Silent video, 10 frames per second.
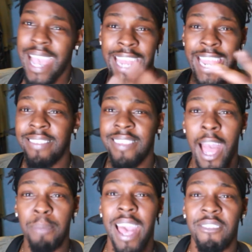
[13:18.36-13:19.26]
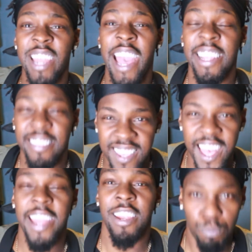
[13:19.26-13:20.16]
And at times having that
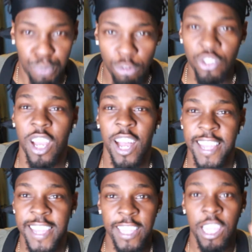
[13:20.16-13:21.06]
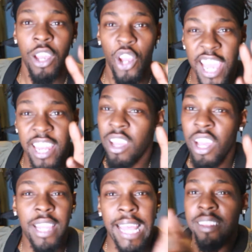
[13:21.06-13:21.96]
intent and approach,
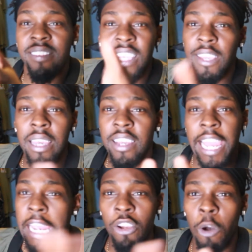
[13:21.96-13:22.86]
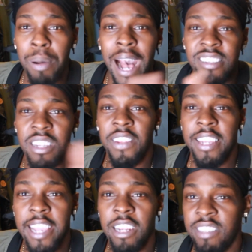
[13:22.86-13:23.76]
like, see, it ain't no positive and
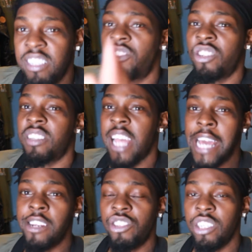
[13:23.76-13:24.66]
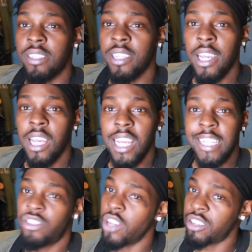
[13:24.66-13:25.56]
negative. This is just the energies.
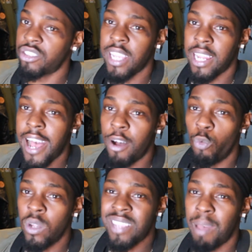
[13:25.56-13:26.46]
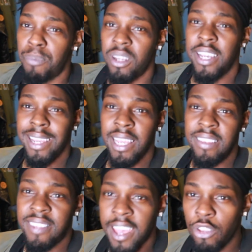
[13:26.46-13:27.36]
Is understanding what type of
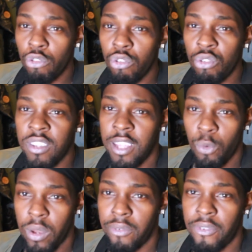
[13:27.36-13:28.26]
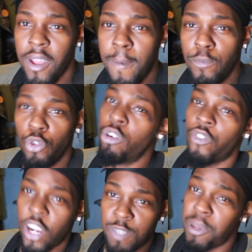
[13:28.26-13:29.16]
intent you using it with.
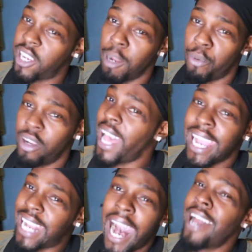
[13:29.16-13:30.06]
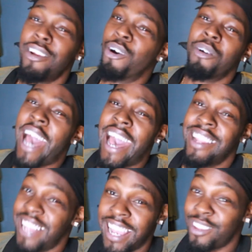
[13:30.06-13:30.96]
Universe picking up on that. God know
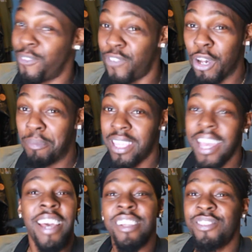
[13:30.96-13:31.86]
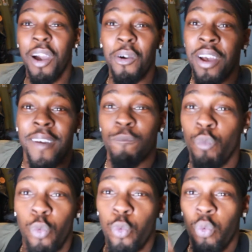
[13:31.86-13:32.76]
that. Like, you feel me? So
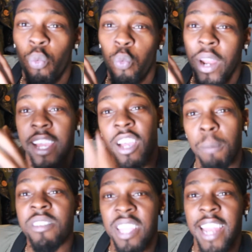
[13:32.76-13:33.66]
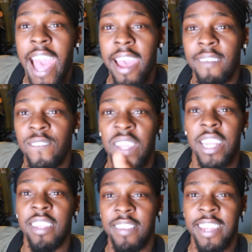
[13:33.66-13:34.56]
when it comes to that
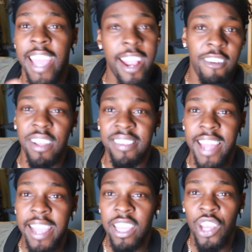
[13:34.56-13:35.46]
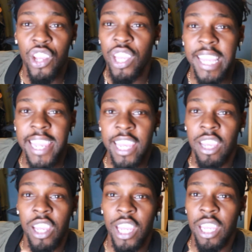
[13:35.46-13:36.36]
Venus and Aries, like,
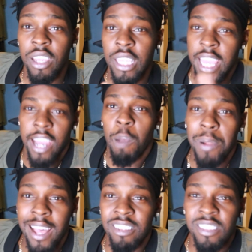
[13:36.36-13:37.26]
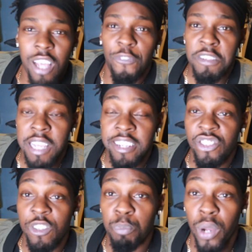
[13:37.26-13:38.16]
it can play out selfish
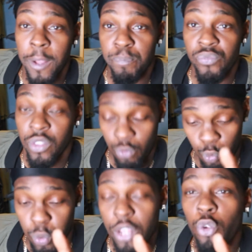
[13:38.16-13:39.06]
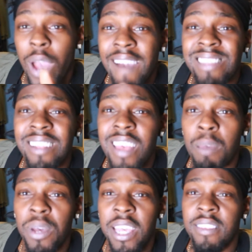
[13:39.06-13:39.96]
energies, but when you have that
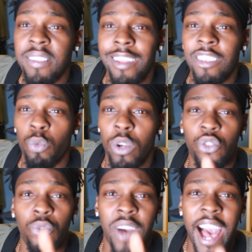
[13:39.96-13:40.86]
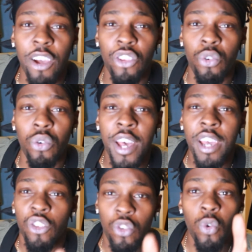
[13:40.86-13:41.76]
type of intent to what you value,
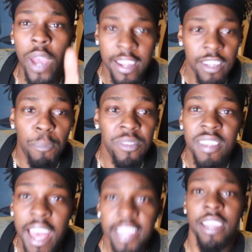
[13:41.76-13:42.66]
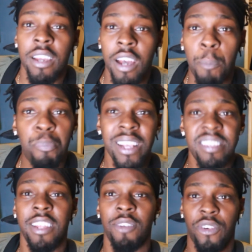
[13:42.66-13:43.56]
you end up setting a
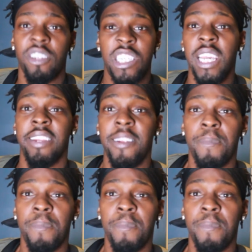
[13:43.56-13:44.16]
precedent for shit.